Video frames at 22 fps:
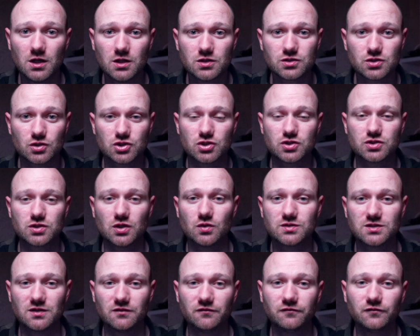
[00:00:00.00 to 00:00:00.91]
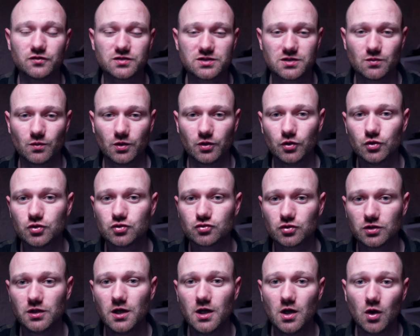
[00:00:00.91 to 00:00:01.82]
such as those in the FTSE
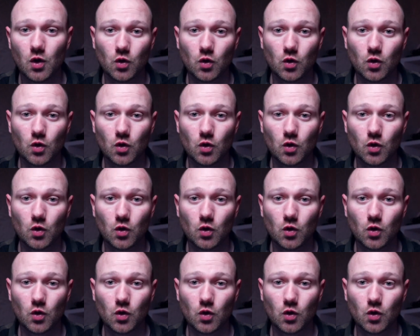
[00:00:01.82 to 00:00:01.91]
100